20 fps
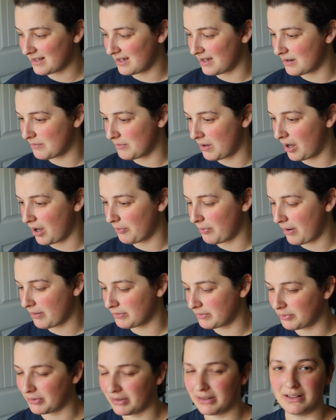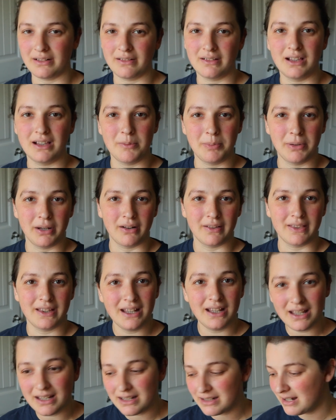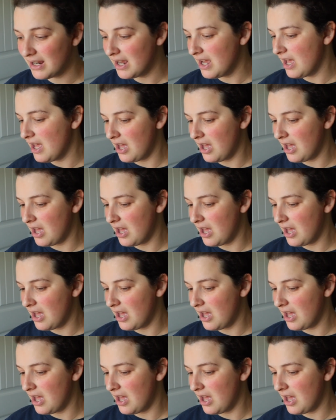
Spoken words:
I'll probably put a little clip here at the end